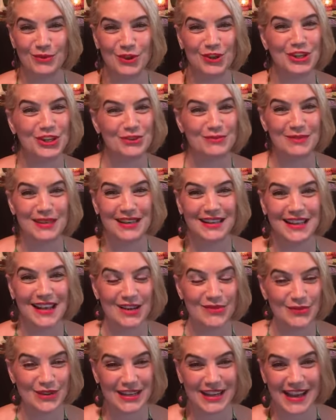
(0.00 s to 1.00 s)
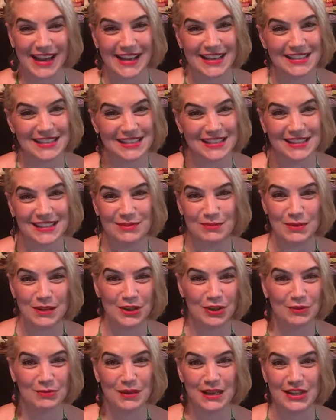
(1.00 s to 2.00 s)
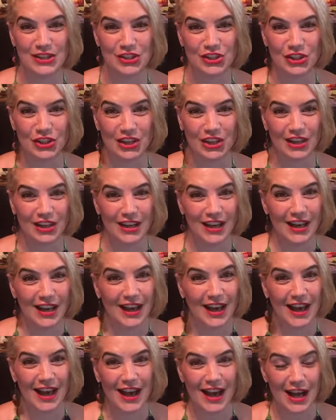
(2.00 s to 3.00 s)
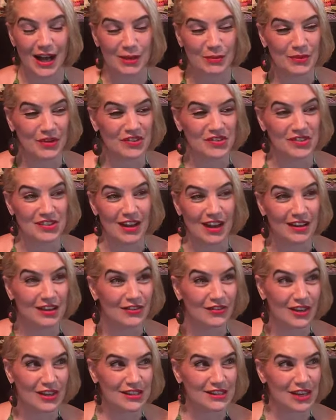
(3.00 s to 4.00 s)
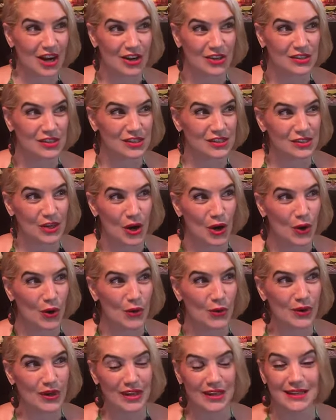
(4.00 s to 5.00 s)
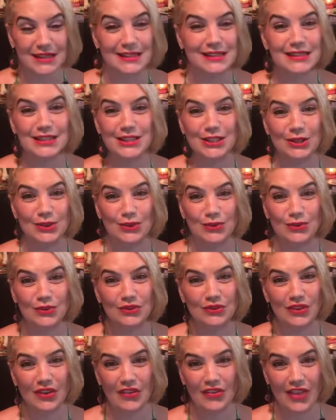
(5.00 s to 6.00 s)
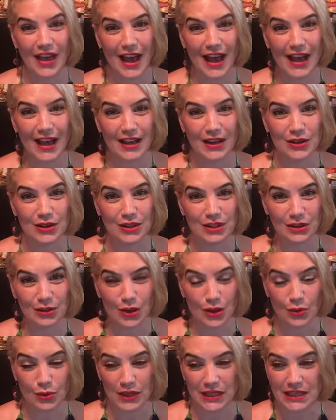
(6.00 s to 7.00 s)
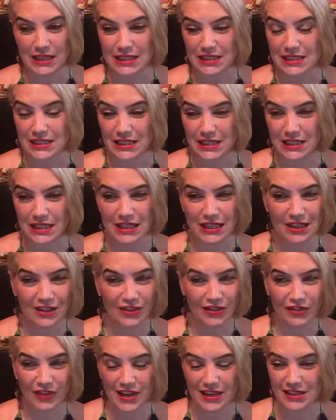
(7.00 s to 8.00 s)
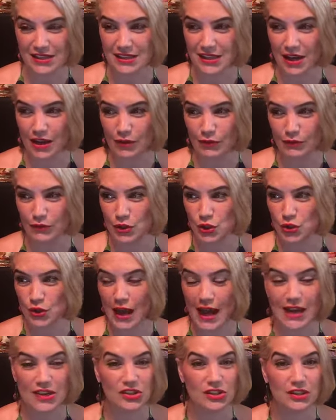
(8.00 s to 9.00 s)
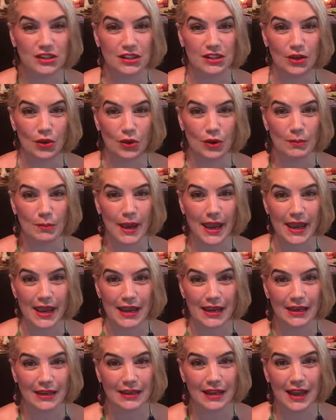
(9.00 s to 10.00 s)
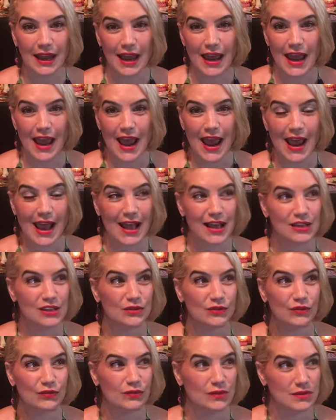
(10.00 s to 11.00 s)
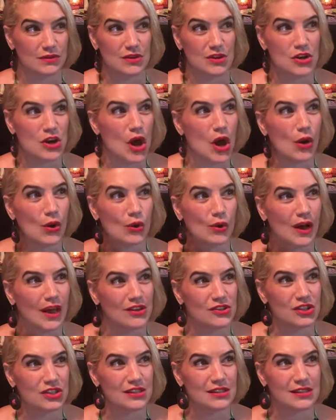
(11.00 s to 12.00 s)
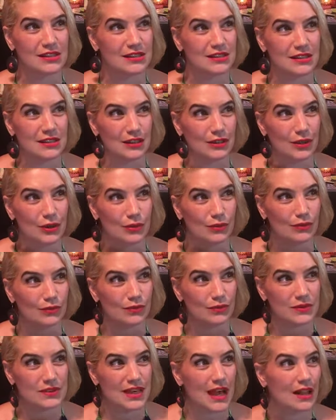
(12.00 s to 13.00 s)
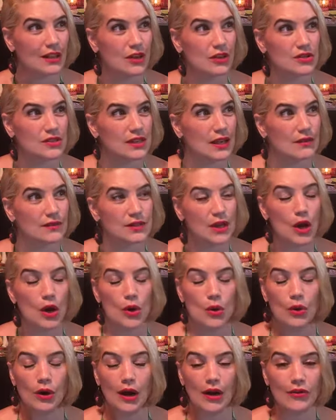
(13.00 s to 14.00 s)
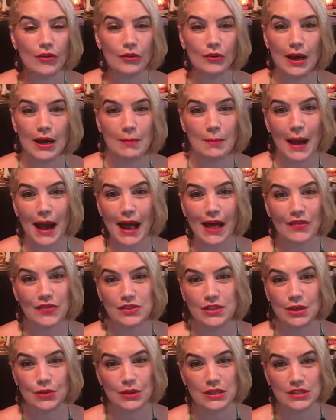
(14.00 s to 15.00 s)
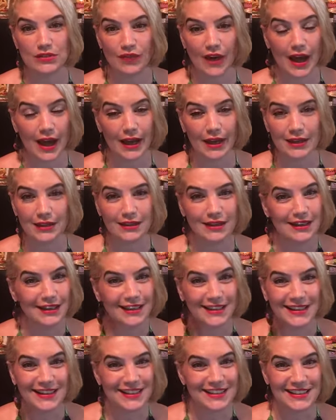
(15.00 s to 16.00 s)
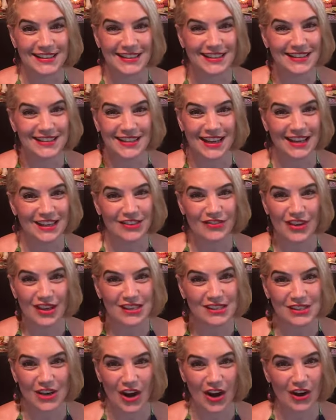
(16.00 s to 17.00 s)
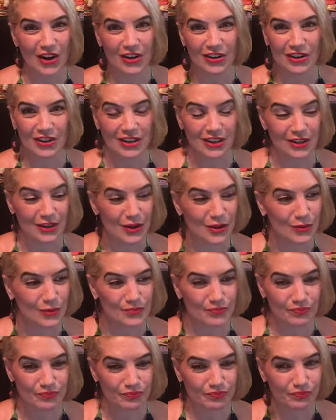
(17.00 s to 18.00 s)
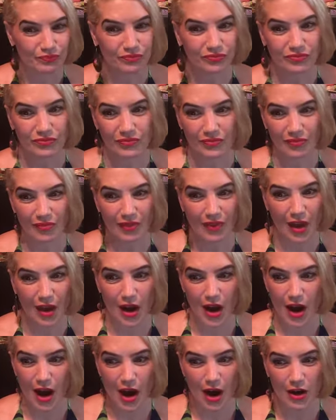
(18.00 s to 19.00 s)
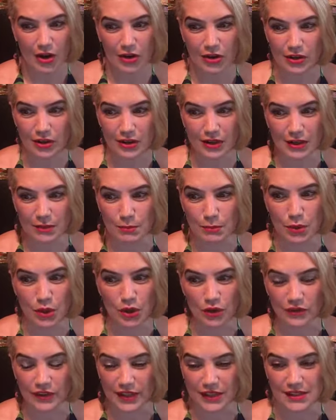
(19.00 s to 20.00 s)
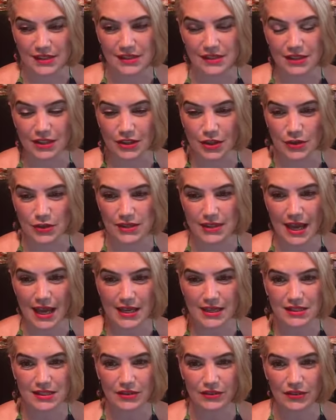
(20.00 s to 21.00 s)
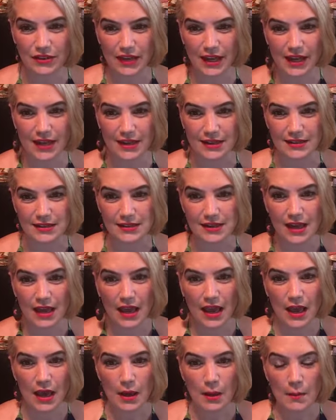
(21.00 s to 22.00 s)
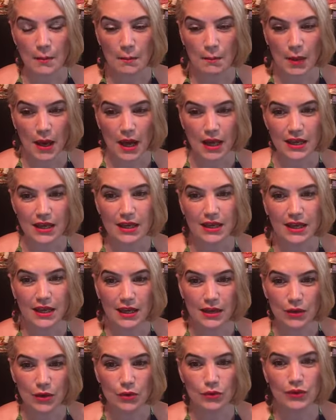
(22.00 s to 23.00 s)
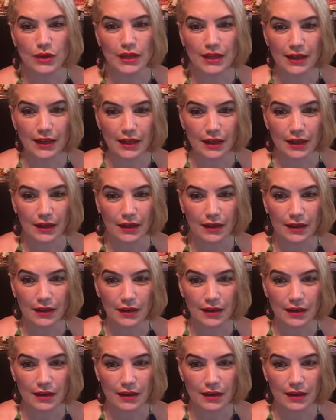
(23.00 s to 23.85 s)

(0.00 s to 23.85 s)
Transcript: we're human and we can't see the bigger picture. Um, none of us are so in tune that, you know, we can sit in the face of tragedy or pain and know and just, you know, tell ourselves, oh, we're on the right path, so it's fine. None of us are, you know, are impervious to those kinds of things. But in a reading,